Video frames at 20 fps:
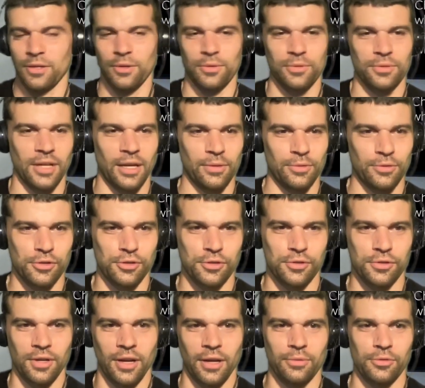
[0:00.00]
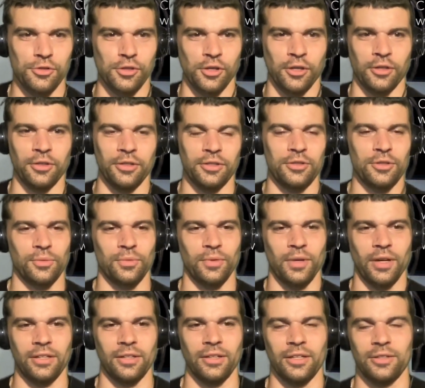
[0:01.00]
I was I was I was struggling to
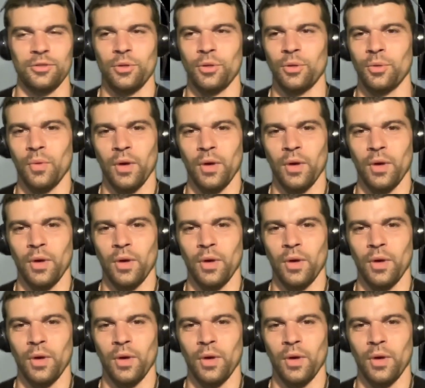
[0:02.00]
recollect who it